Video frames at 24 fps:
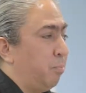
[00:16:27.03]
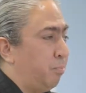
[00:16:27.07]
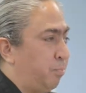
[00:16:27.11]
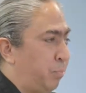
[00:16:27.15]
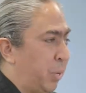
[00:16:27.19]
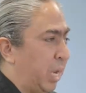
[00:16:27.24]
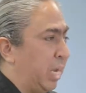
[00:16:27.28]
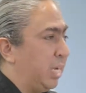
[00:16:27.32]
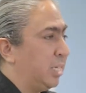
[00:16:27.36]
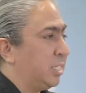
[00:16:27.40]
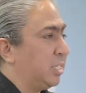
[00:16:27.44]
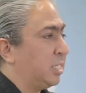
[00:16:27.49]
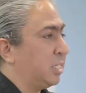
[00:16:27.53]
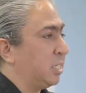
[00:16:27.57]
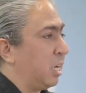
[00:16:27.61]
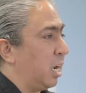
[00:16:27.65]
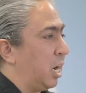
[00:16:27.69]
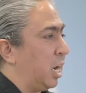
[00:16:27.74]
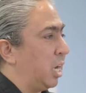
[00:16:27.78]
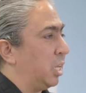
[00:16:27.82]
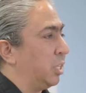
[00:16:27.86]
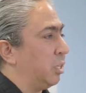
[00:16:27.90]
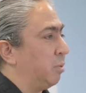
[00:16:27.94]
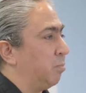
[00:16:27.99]
Based
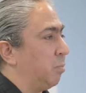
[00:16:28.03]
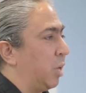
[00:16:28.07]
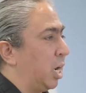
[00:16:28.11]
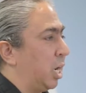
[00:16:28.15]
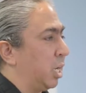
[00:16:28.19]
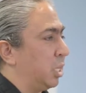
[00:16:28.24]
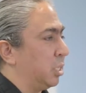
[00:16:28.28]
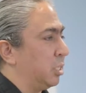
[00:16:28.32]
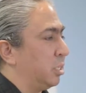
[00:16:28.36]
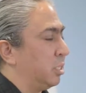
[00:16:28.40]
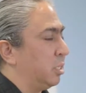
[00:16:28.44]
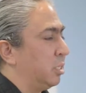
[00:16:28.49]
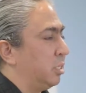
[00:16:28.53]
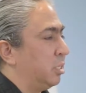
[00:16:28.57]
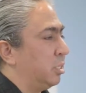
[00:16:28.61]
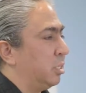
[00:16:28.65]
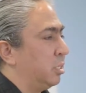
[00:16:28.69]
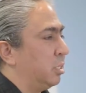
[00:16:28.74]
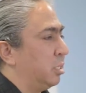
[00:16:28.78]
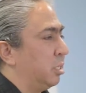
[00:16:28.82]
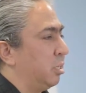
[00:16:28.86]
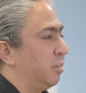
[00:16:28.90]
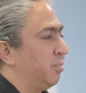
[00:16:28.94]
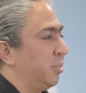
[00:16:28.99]
on the model
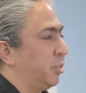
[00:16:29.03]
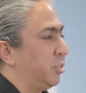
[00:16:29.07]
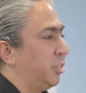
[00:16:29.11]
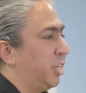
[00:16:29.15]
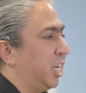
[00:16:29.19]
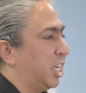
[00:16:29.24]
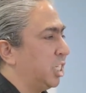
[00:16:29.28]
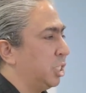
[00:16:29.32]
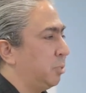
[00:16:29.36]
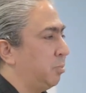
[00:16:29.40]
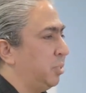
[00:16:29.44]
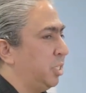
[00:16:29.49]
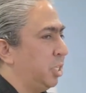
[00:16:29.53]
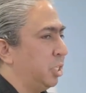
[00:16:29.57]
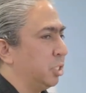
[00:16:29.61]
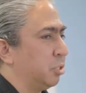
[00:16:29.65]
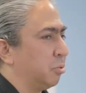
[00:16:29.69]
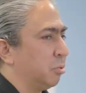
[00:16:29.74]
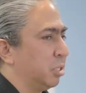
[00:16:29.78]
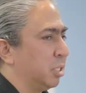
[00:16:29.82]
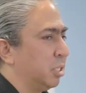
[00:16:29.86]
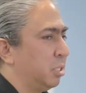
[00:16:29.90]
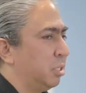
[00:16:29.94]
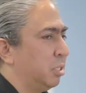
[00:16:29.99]
of Old Testament
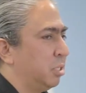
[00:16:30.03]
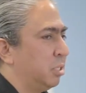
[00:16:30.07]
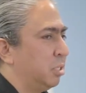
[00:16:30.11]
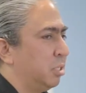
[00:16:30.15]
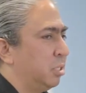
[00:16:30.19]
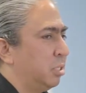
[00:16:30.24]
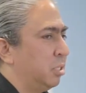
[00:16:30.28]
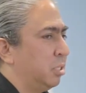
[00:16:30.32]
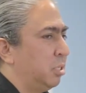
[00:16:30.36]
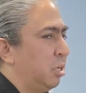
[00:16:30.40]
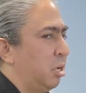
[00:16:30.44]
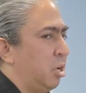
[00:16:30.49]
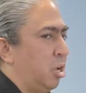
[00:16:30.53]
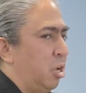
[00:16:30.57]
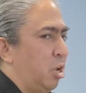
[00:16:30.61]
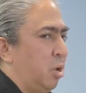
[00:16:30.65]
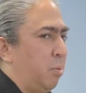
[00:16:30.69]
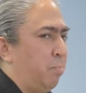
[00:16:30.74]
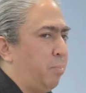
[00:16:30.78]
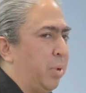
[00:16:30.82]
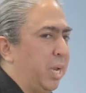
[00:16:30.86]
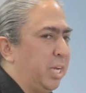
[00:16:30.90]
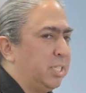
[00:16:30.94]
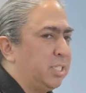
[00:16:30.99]
Israel,
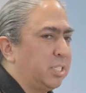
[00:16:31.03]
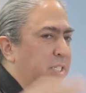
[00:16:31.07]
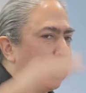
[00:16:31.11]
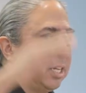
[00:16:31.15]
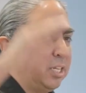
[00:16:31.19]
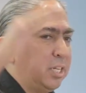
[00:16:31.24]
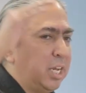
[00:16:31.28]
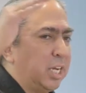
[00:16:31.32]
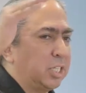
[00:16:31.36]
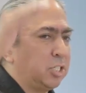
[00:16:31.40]
based on the